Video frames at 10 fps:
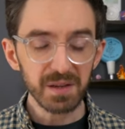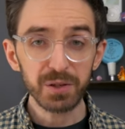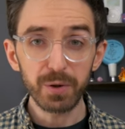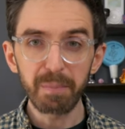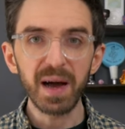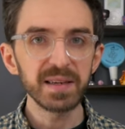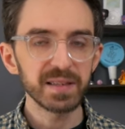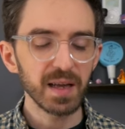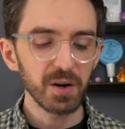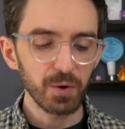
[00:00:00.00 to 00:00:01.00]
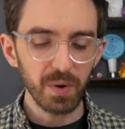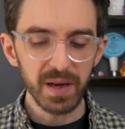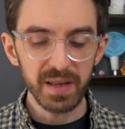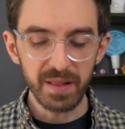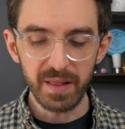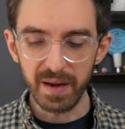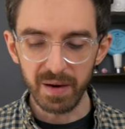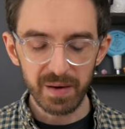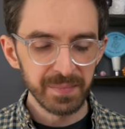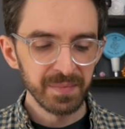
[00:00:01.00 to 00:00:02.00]
so the body's not quite
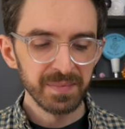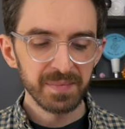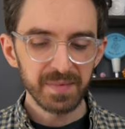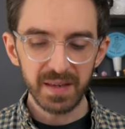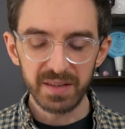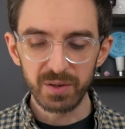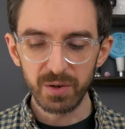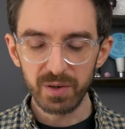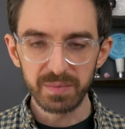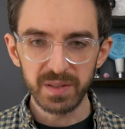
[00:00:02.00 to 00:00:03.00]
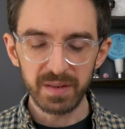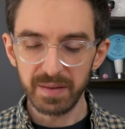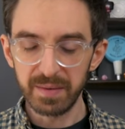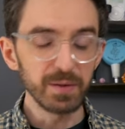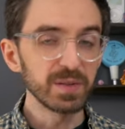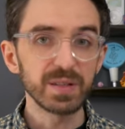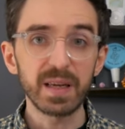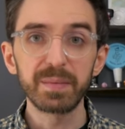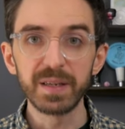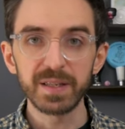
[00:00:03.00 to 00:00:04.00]
there in terms, you're just
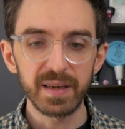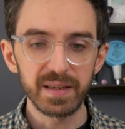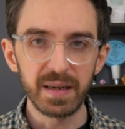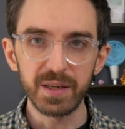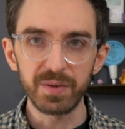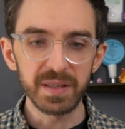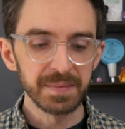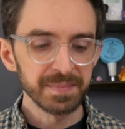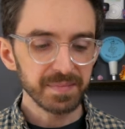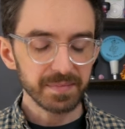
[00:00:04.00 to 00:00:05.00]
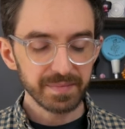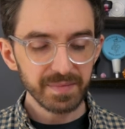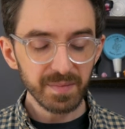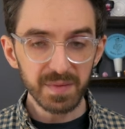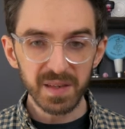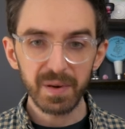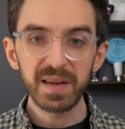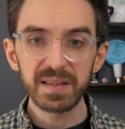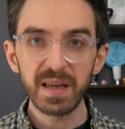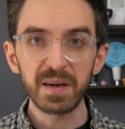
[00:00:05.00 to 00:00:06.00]
side by side anyways.
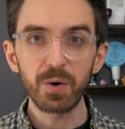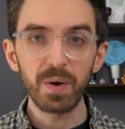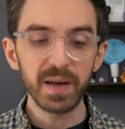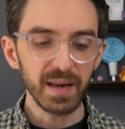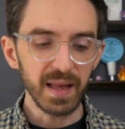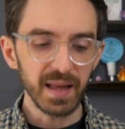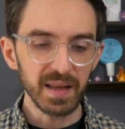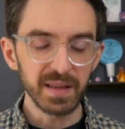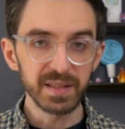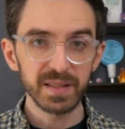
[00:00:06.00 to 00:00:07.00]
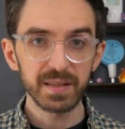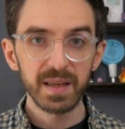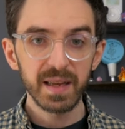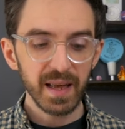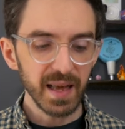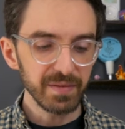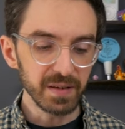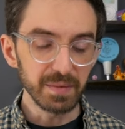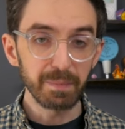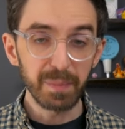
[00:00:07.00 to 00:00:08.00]
Body's not quite as
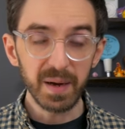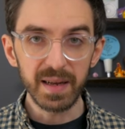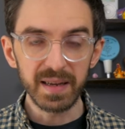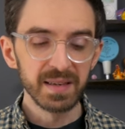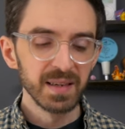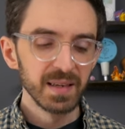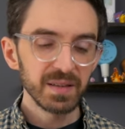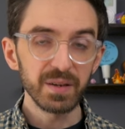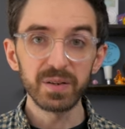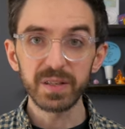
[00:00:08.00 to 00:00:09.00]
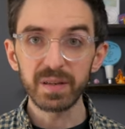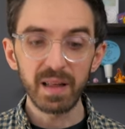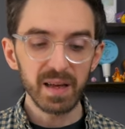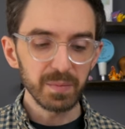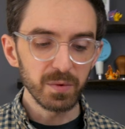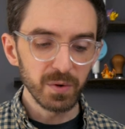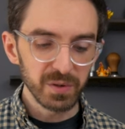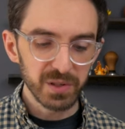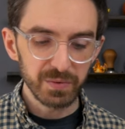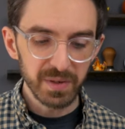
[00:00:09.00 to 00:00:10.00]
heavy, but there is a lot more
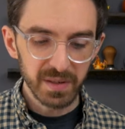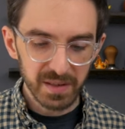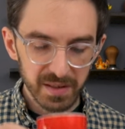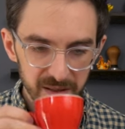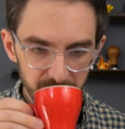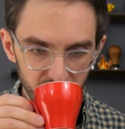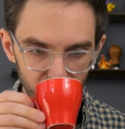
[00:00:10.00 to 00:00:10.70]
sweetness.